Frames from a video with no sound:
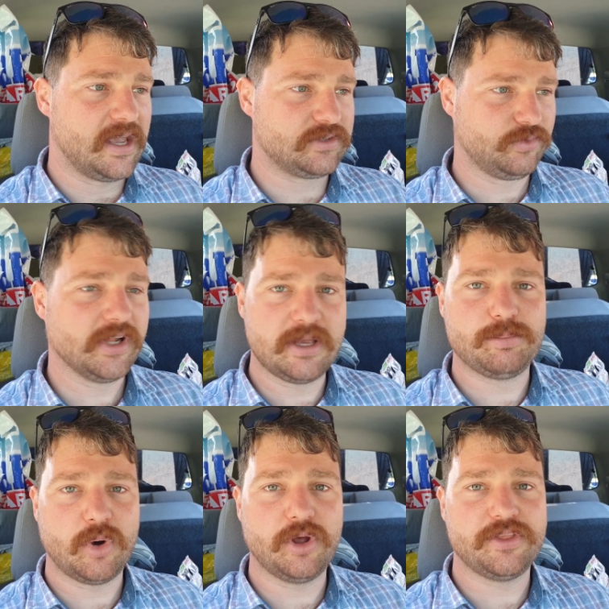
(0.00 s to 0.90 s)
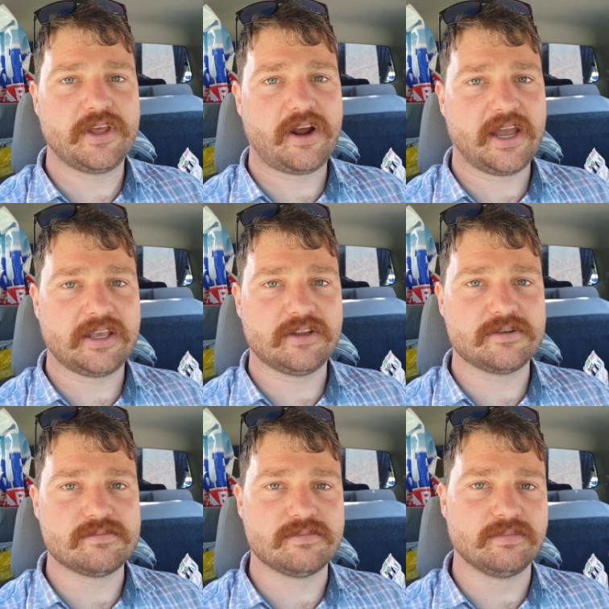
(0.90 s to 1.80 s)
It's really important that I
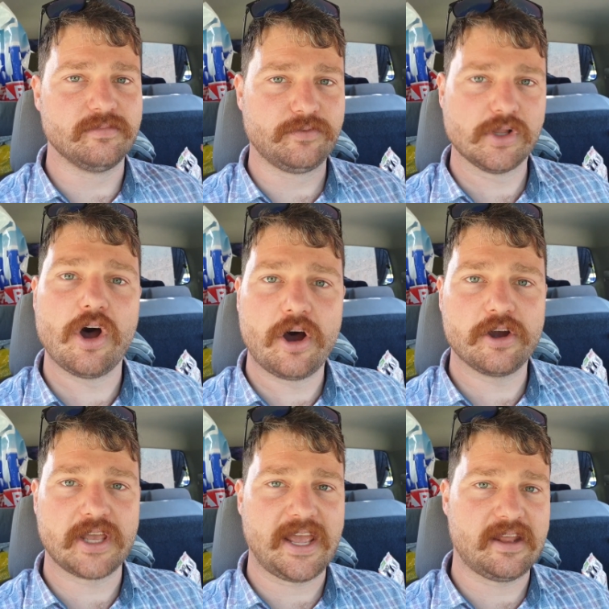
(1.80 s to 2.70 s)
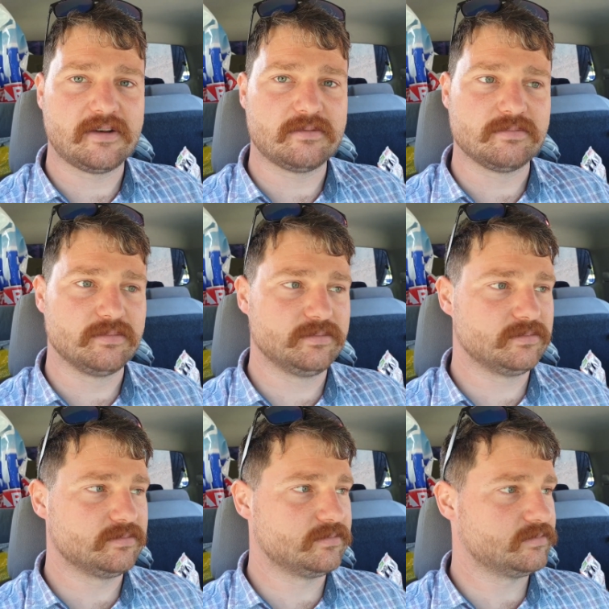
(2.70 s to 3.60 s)
can vlog and
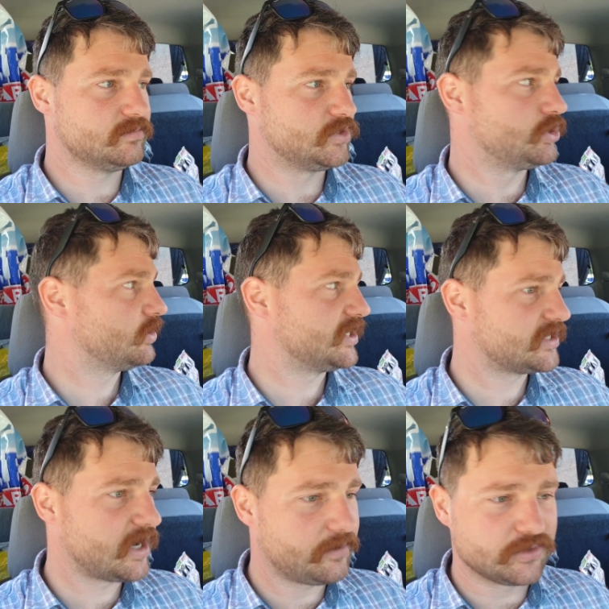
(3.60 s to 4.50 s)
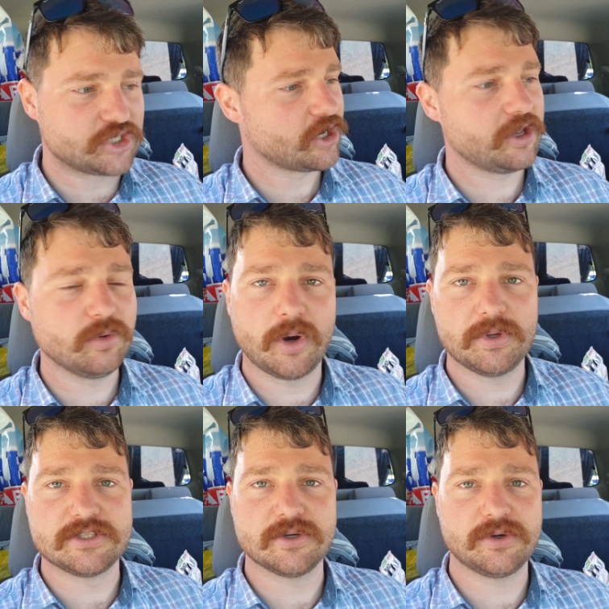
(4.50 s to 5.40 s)
do this stuff and show you what
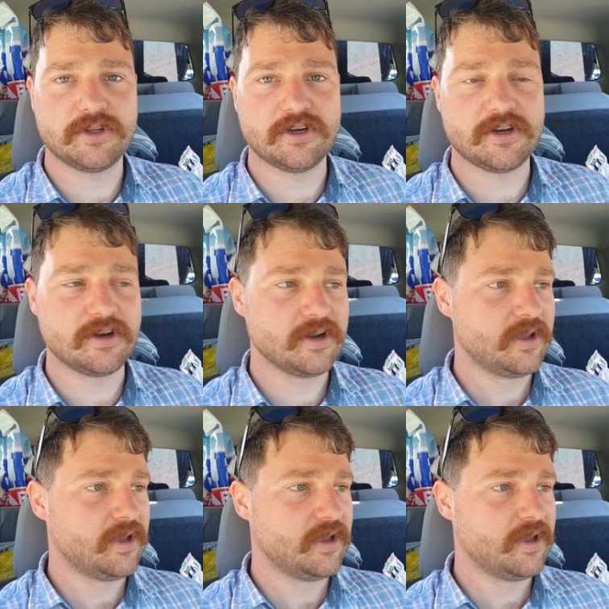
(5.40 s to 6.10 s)
we're doing and